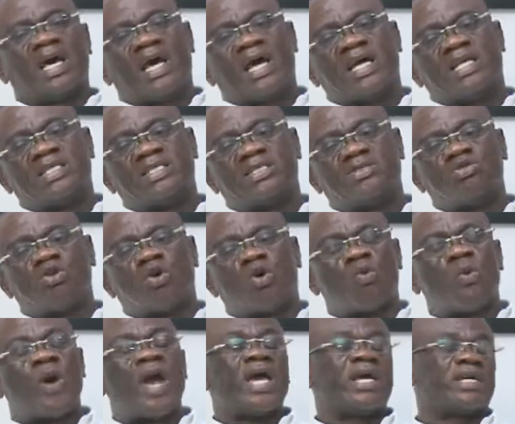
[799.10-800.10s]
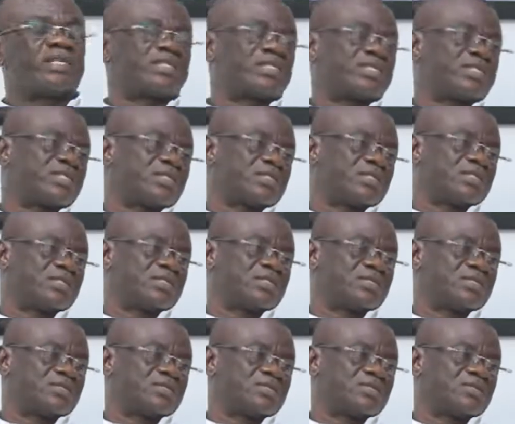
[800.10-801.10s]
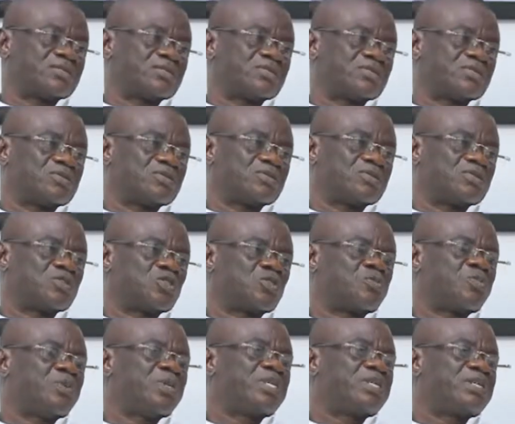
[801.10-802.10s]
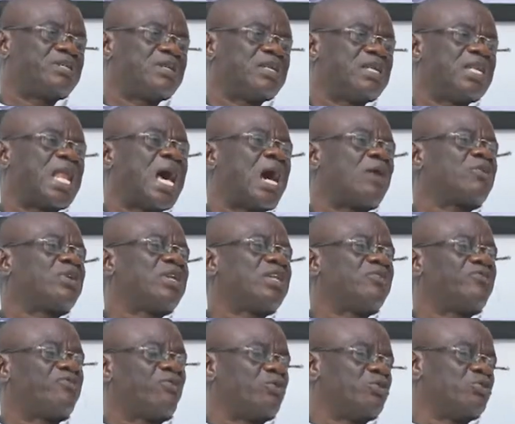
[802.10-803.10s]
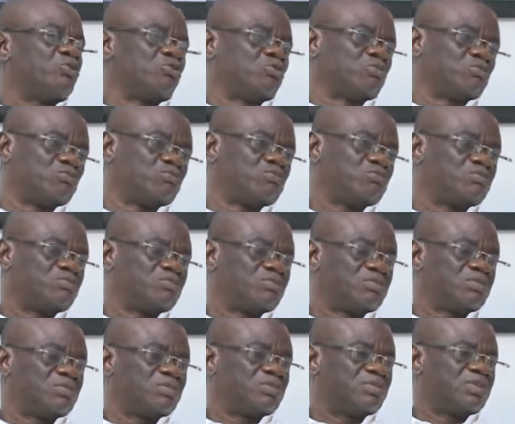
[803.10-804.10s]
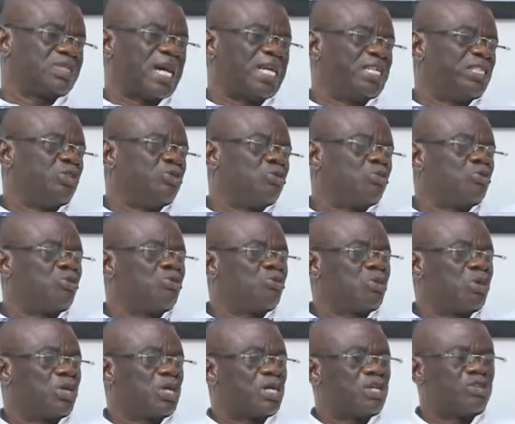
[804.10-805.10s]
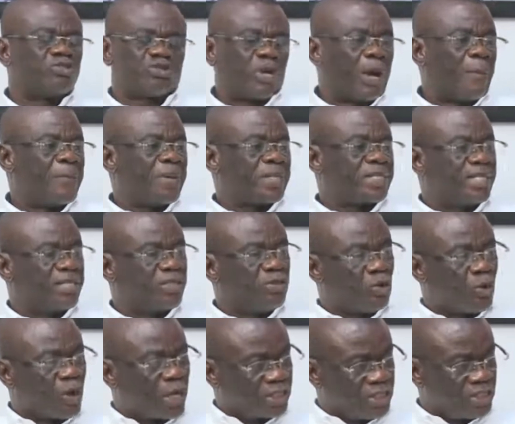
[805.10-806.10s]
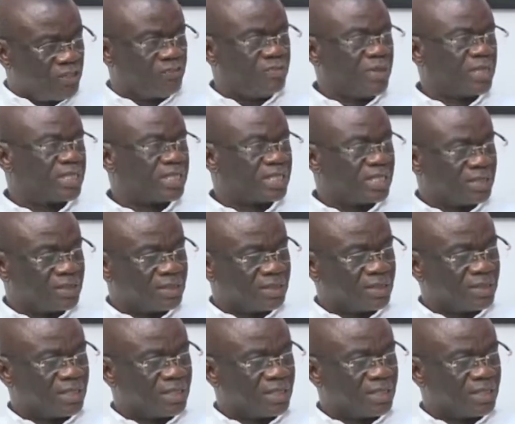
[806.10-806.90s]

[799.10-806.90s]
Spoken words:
And your words speak loudly for you than you trumpeting your achievements.